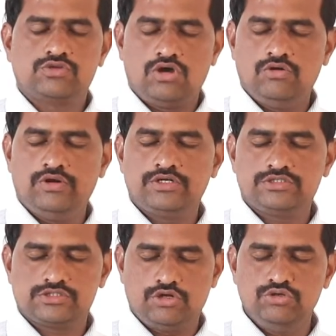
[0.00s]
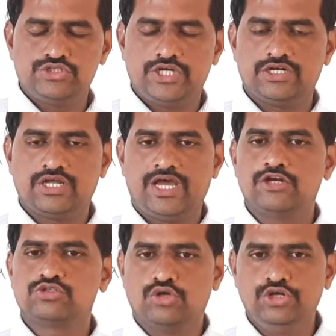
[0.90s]
solvent, solution
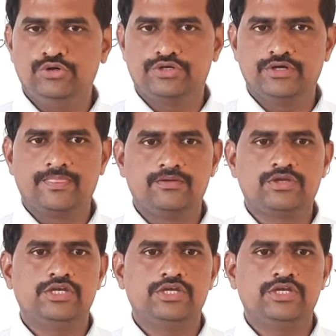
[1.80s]
and solute.